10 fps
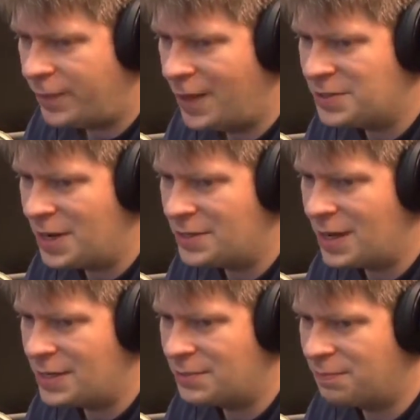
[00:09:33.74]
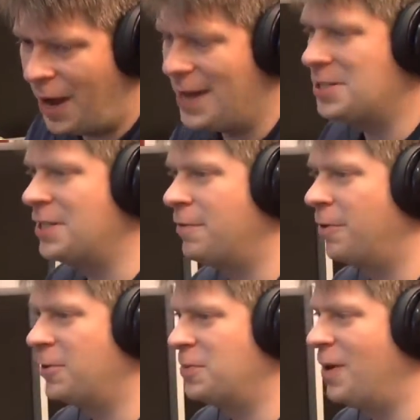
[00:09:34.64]
as, as, as positive a
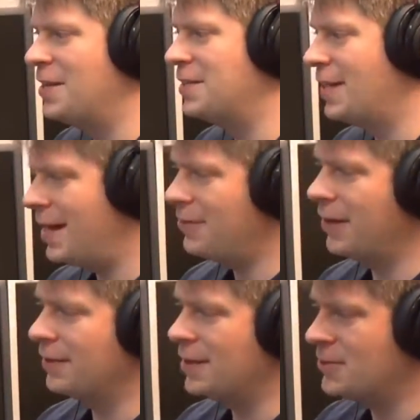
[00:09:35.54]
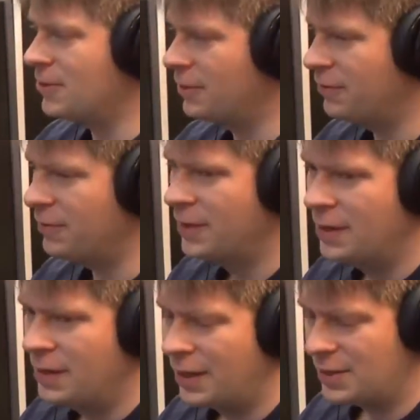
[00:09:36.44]
response as I thought they should have
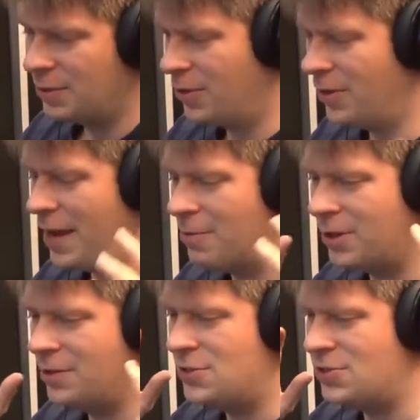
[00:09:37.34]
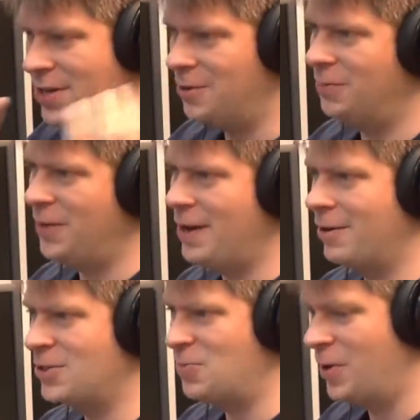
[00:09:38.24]
because they were they were good single player
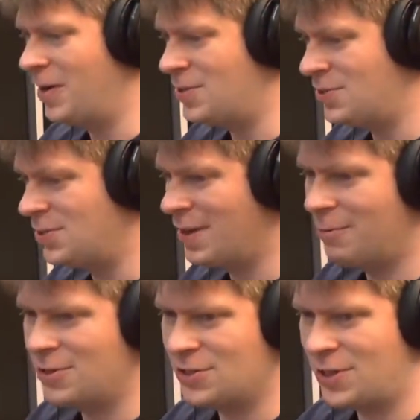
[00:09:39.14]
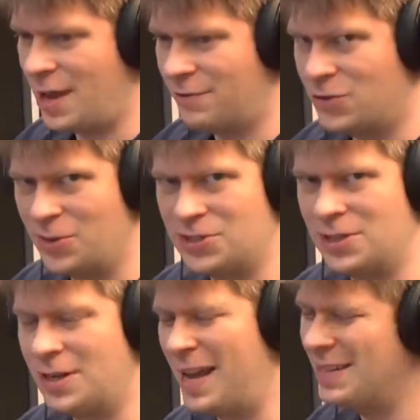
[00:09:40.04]
experiences that were just kind of
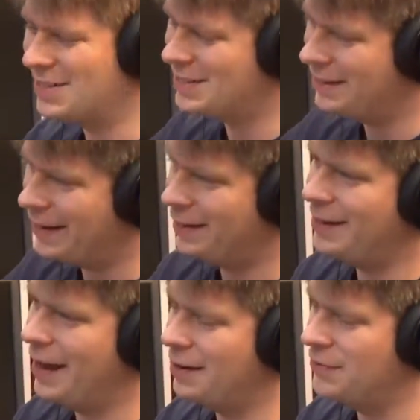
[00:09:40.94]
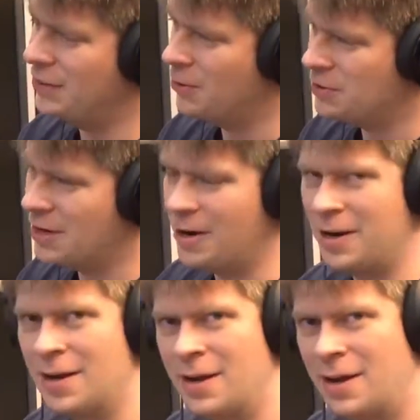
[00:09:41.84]
twisted and slightly out of the ordinary,
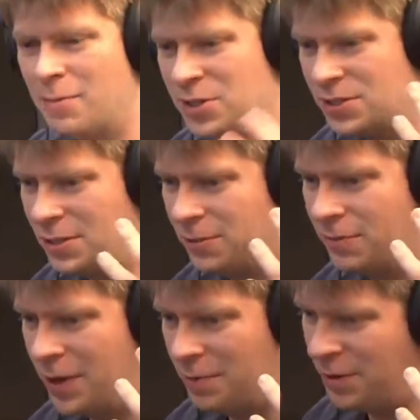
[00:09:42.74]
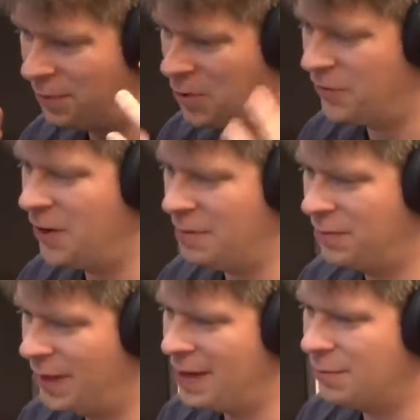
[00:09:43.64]
but still mm-hmm. but both very
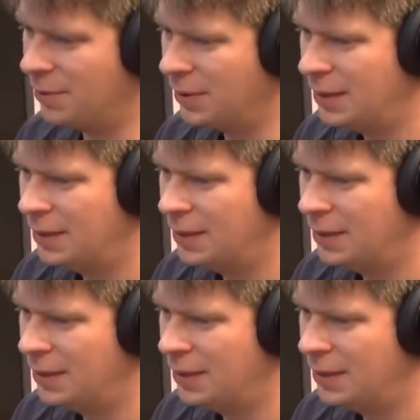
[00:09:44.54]
playable